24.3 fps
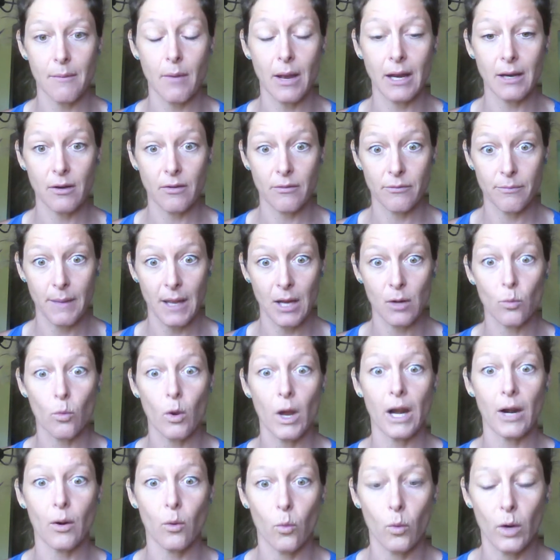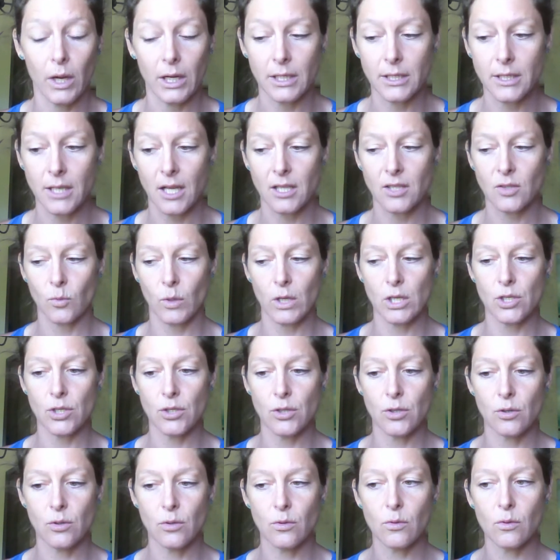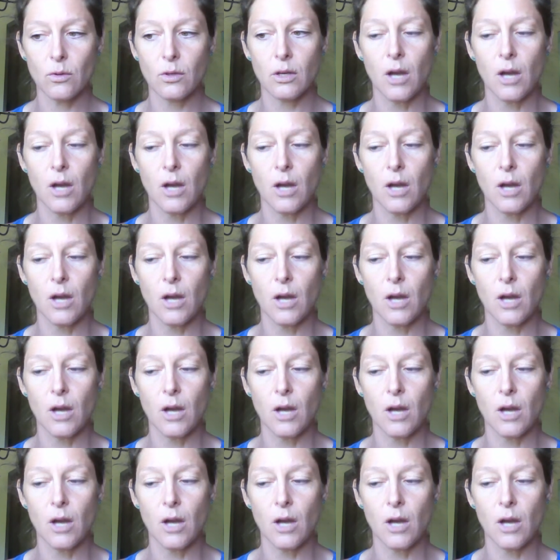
might have been what it does when you